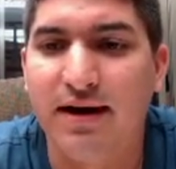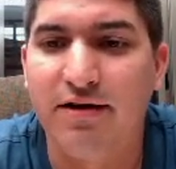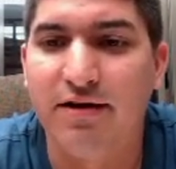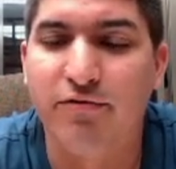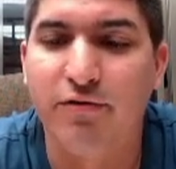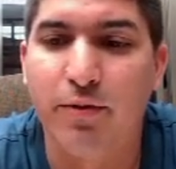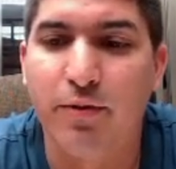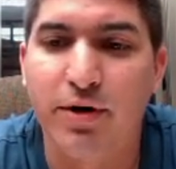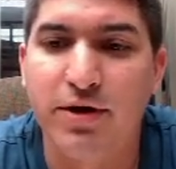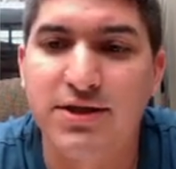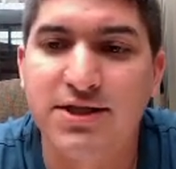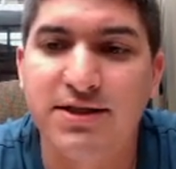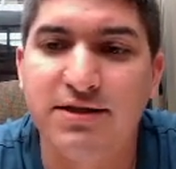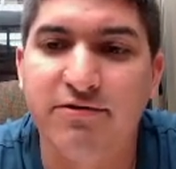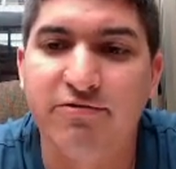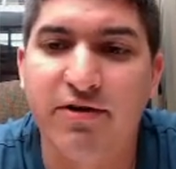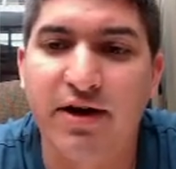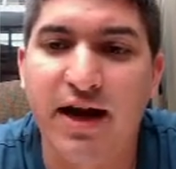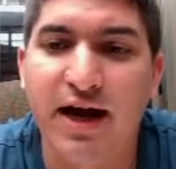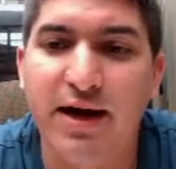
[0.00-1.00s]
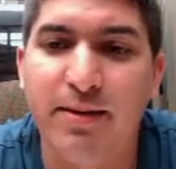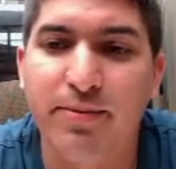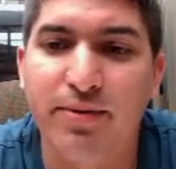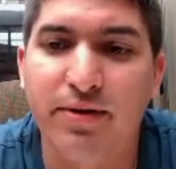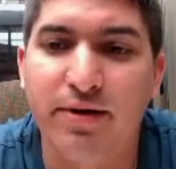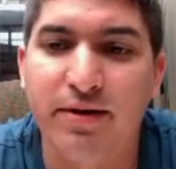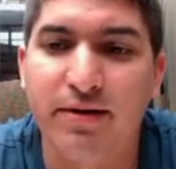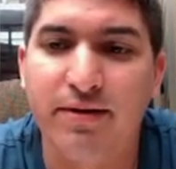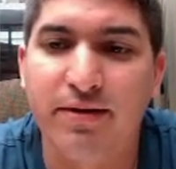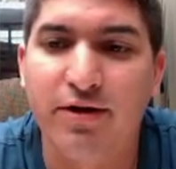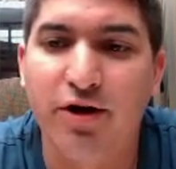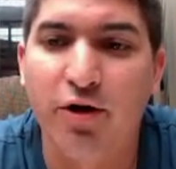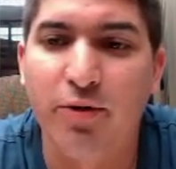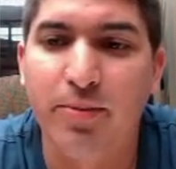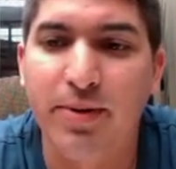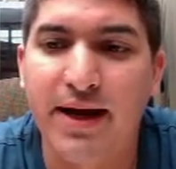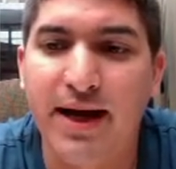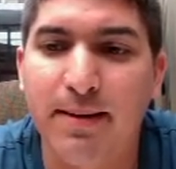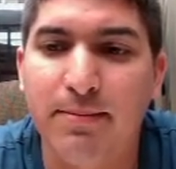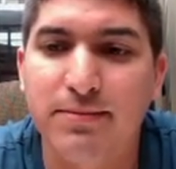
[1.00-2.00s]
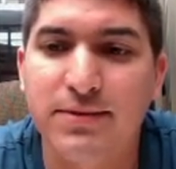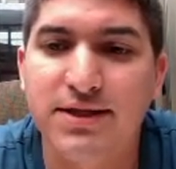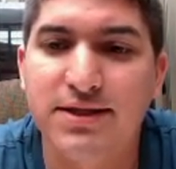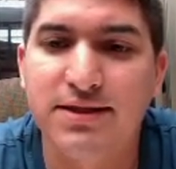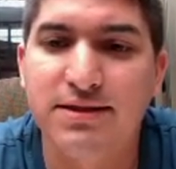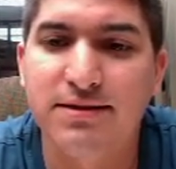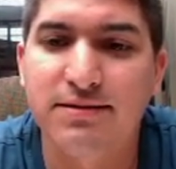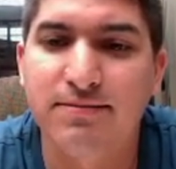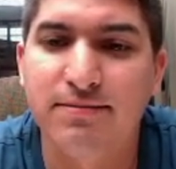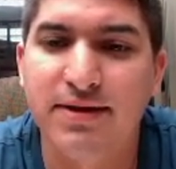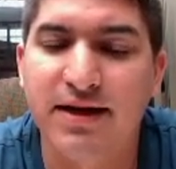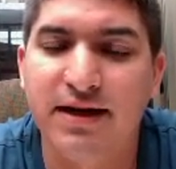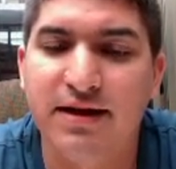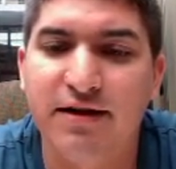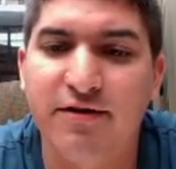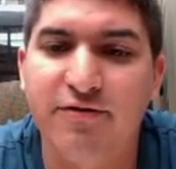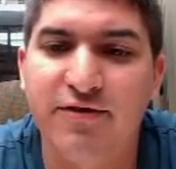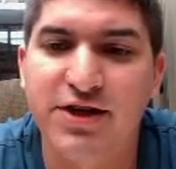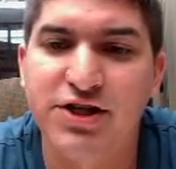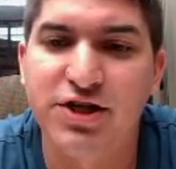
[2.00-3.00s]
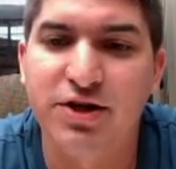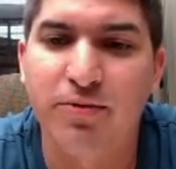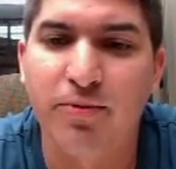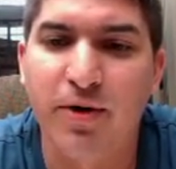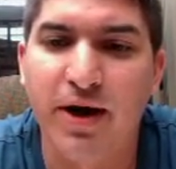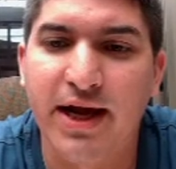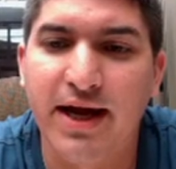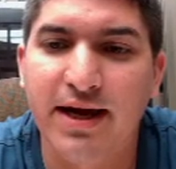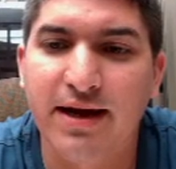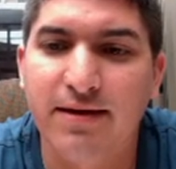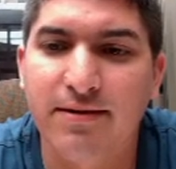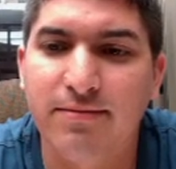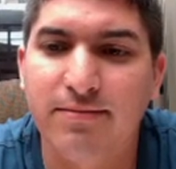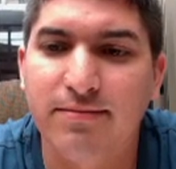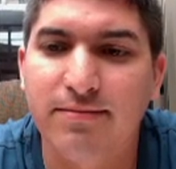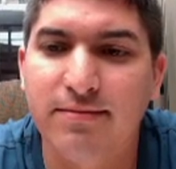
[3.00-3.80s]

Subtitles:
robust and reliable OPMs in an efficient way,